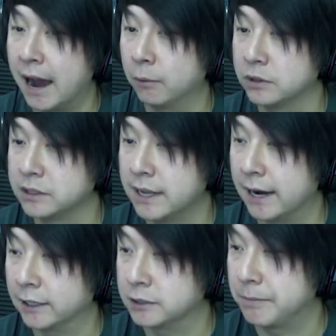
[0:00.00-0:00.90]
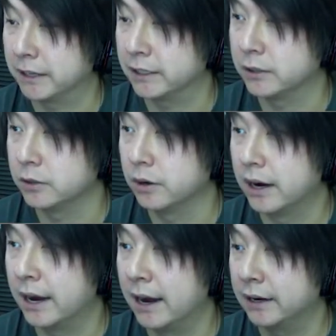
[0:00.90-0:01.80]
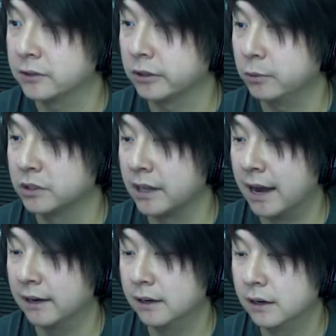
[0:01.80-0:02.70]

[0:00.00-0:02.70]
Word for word: I was not expecting to. I honestly was not.